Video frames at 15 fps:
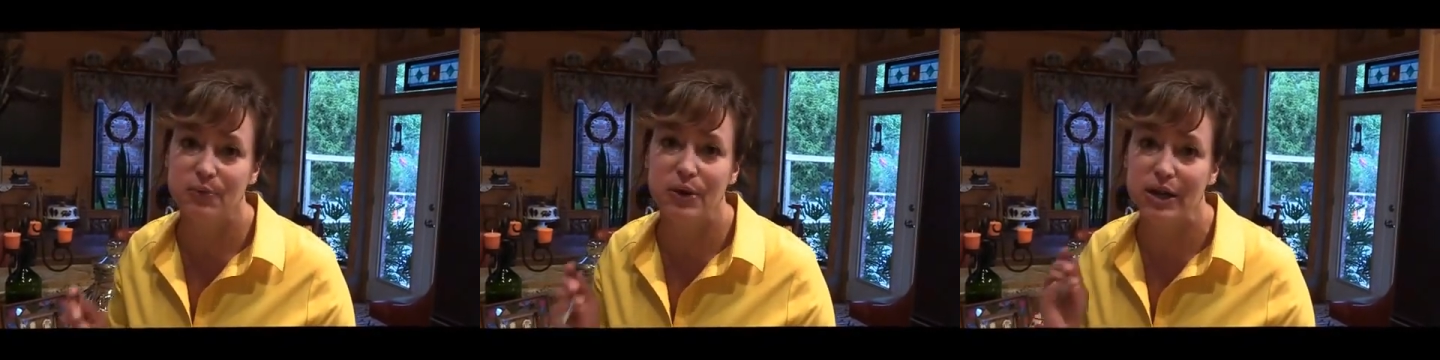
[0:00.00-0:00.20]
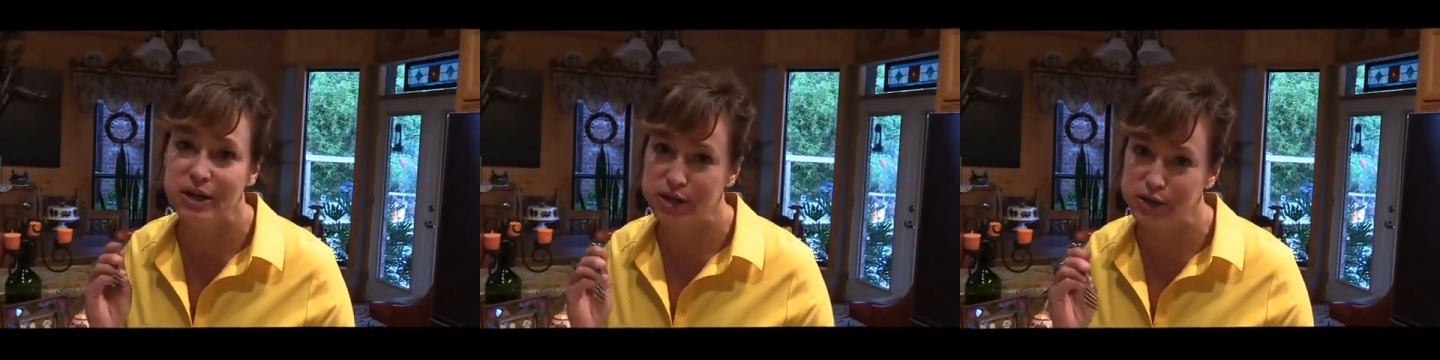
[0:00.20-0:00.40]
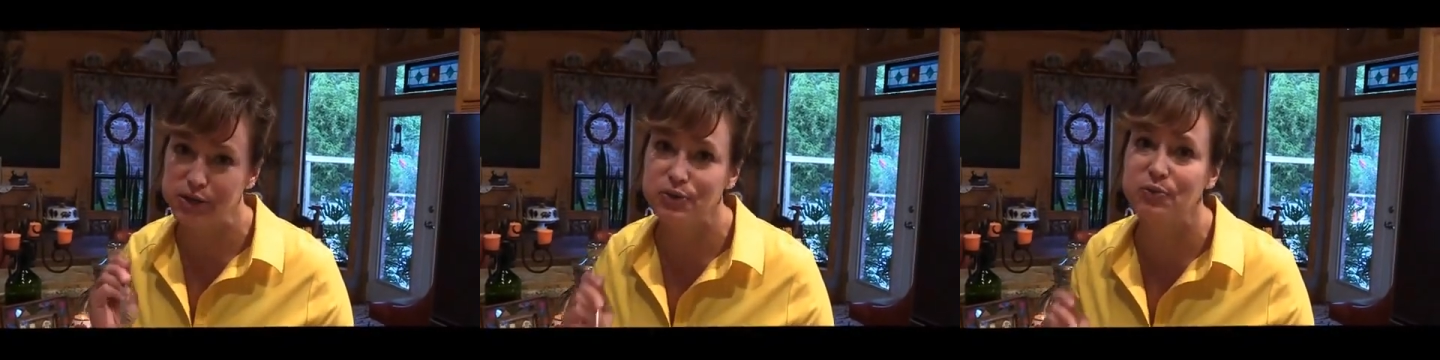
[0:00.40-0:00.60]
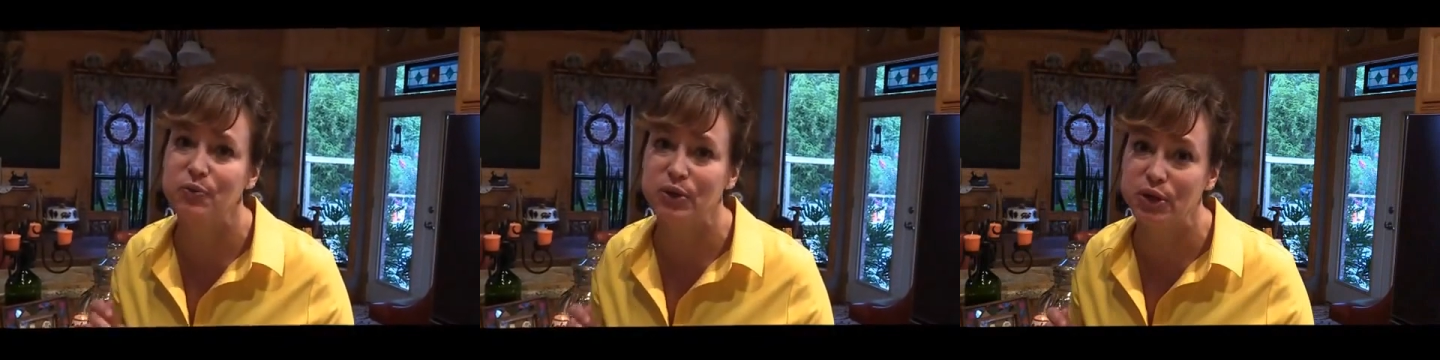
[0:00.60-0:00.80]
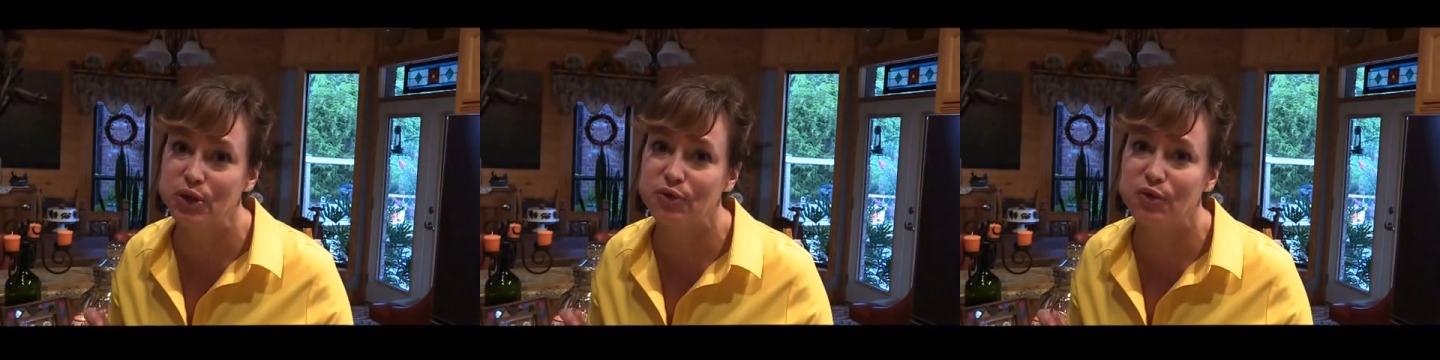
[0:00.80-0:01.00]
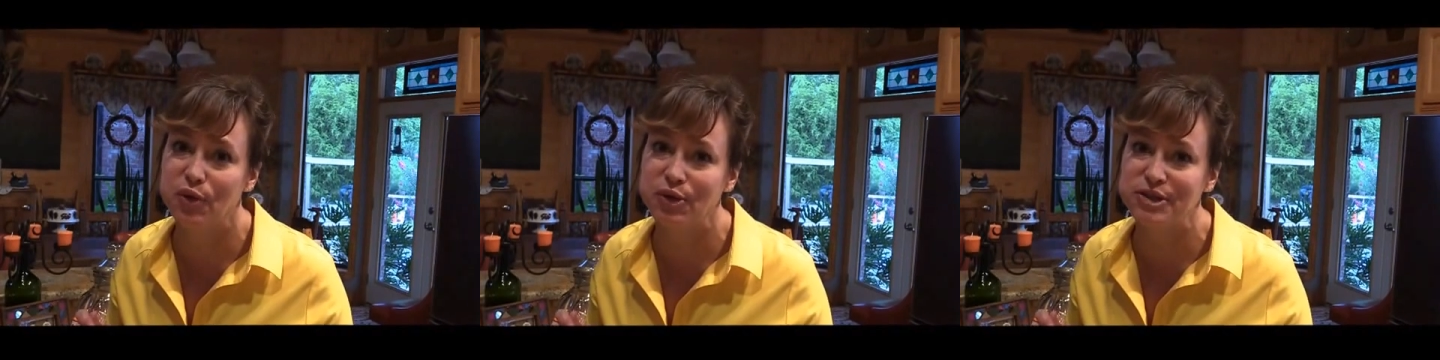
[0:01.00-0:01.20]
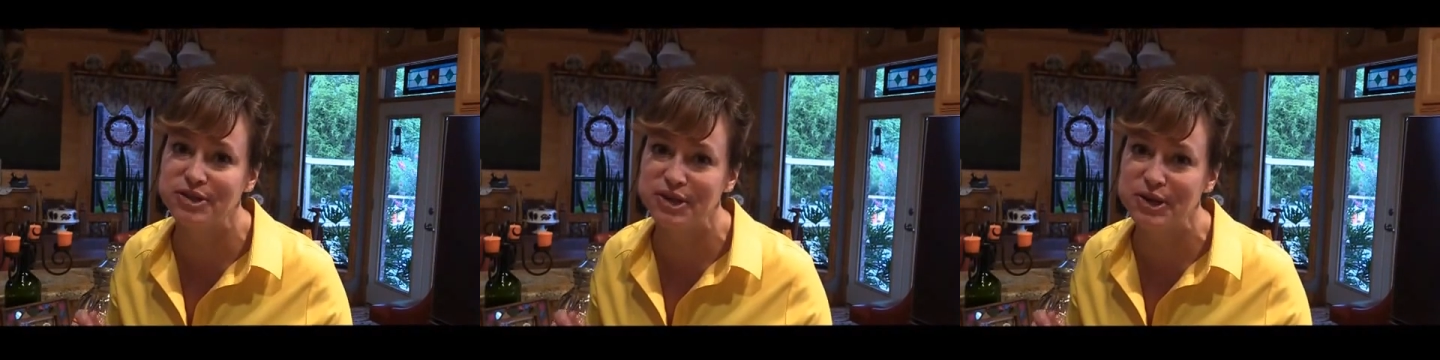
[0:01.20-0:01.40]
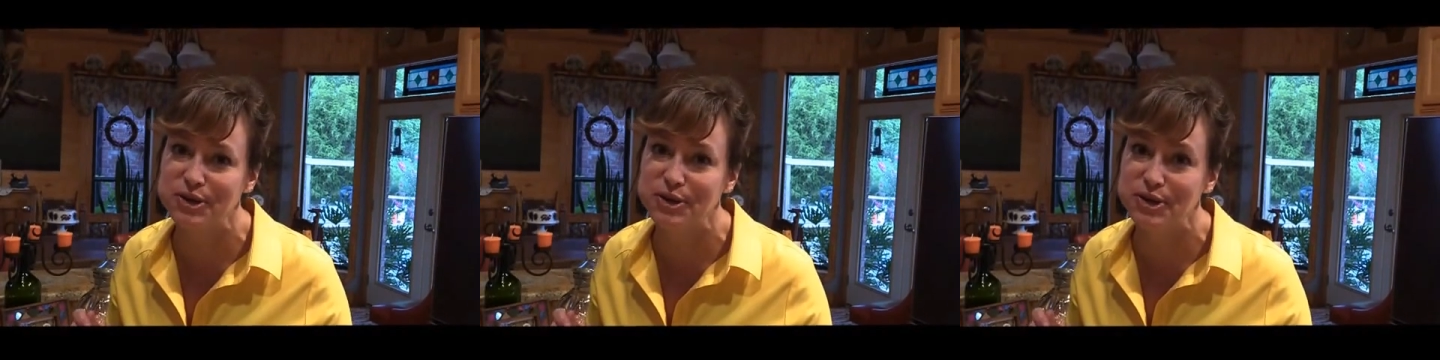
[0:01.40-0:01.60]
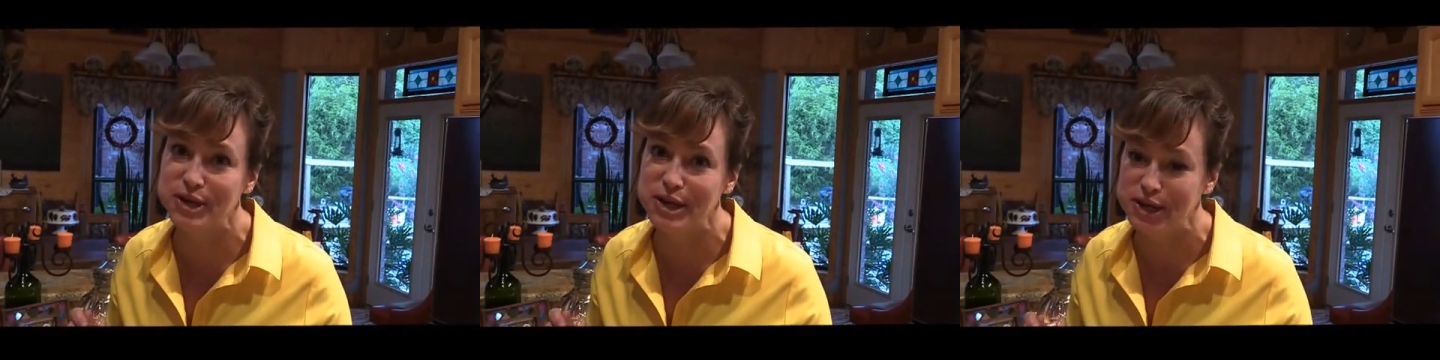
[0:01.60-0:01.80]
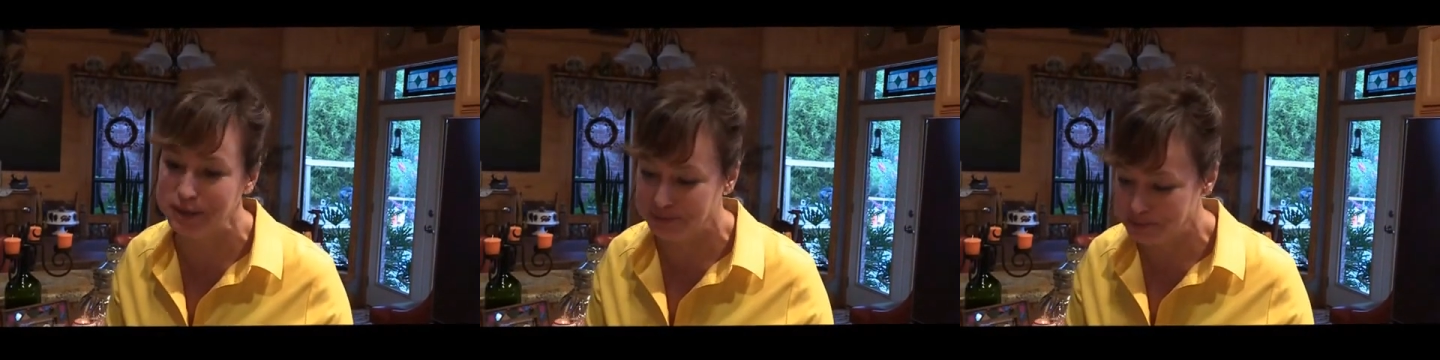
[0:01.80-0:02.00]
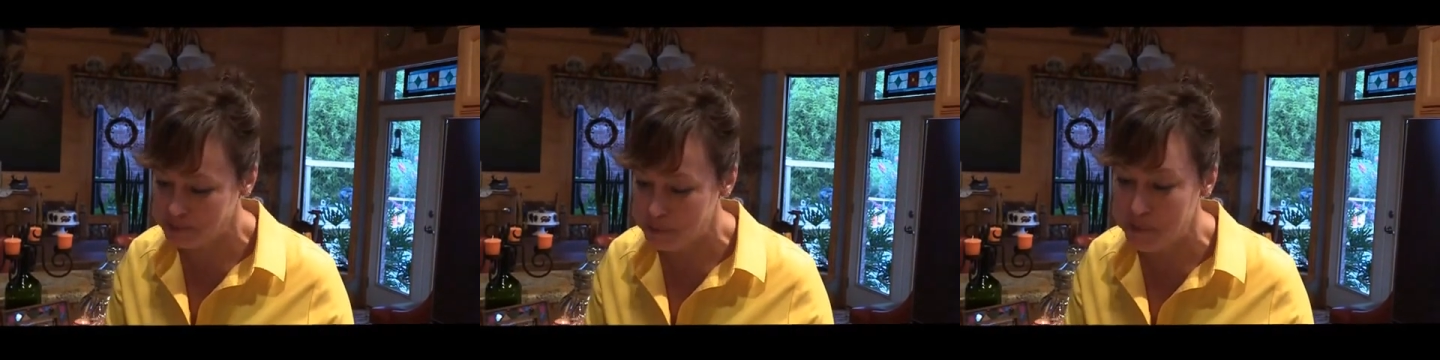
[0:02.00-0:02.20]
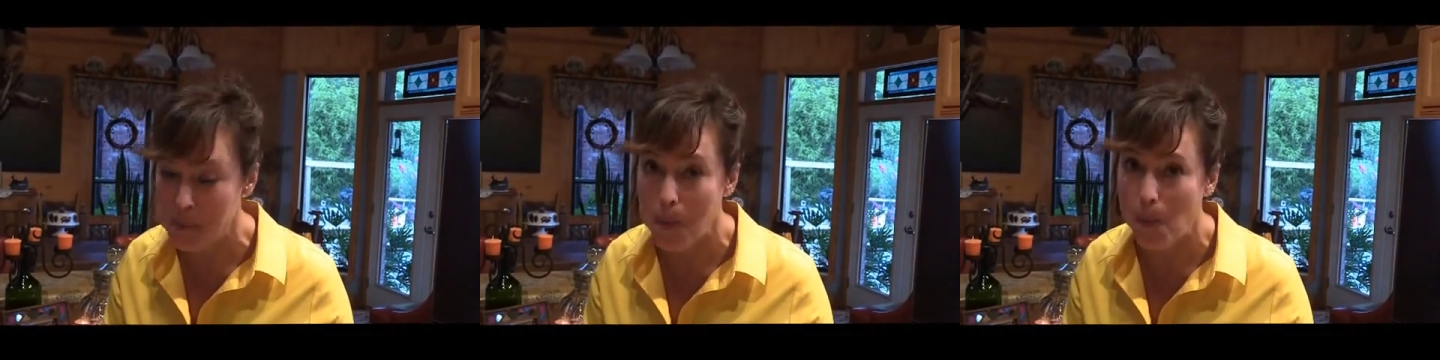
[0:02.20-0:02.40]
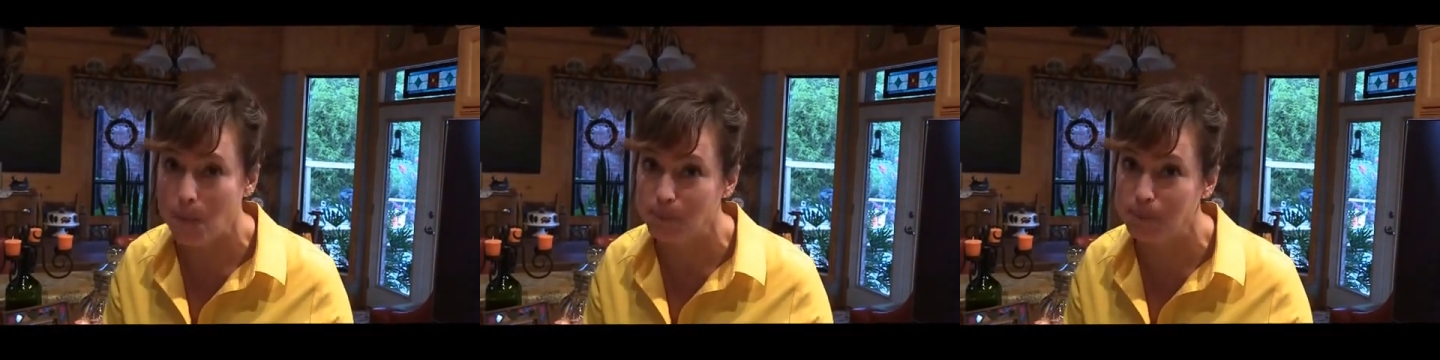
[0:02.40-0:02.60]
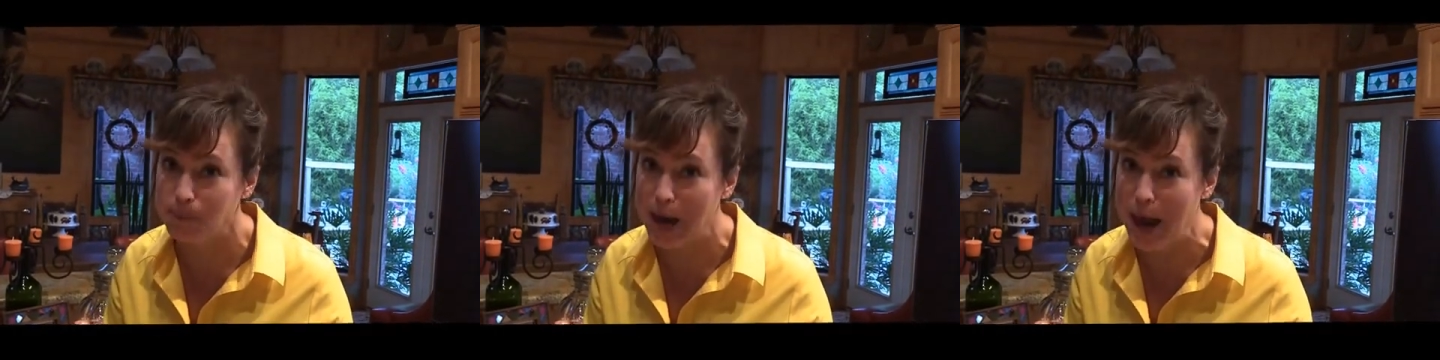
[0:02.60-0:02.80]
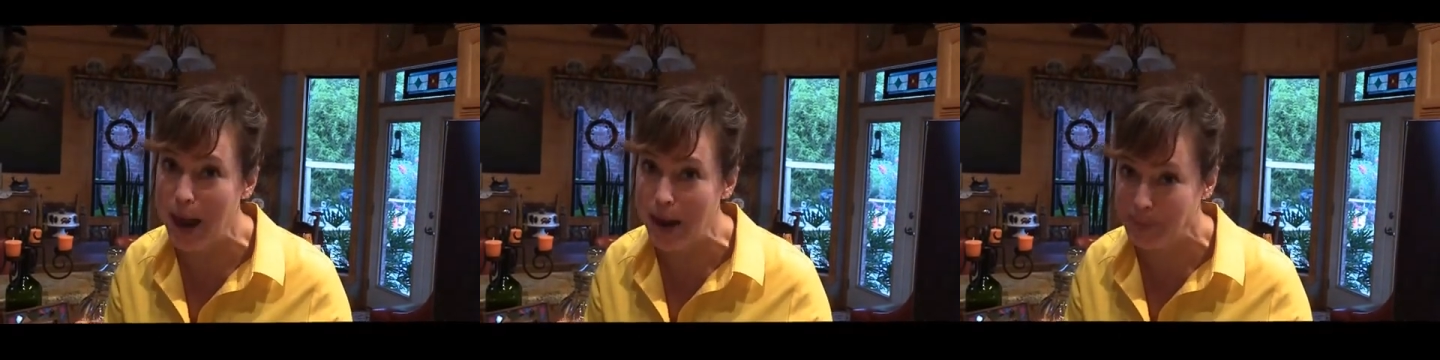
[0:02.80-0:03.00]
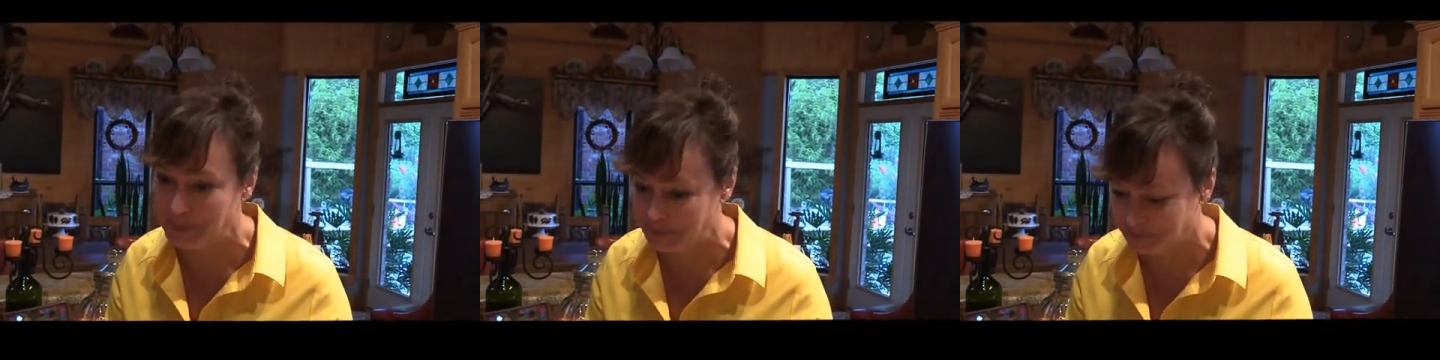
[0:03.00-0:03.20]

and we'll look forward to seeing you again. Bye.